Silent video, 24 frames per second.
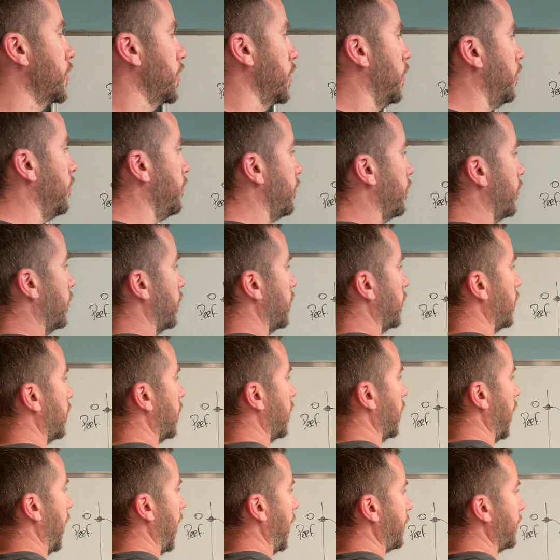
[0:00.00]
enough,
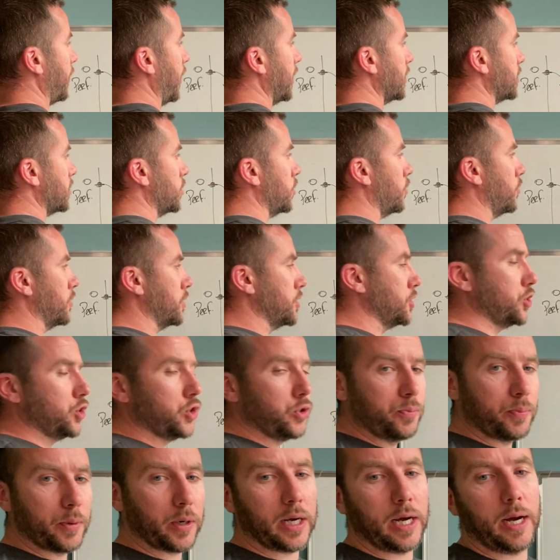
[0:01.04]
and that's known as
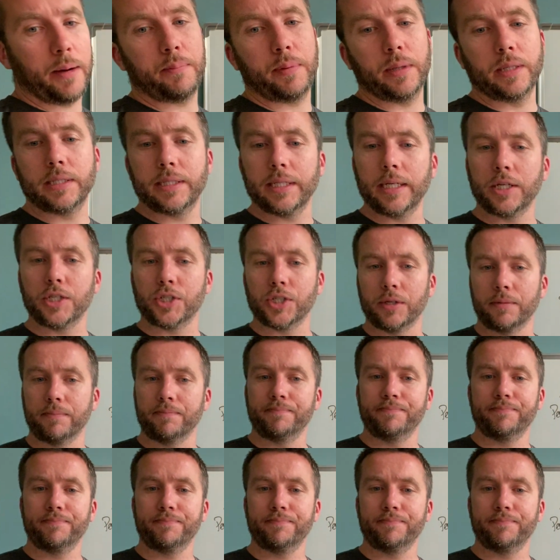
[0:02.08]
supercompensation.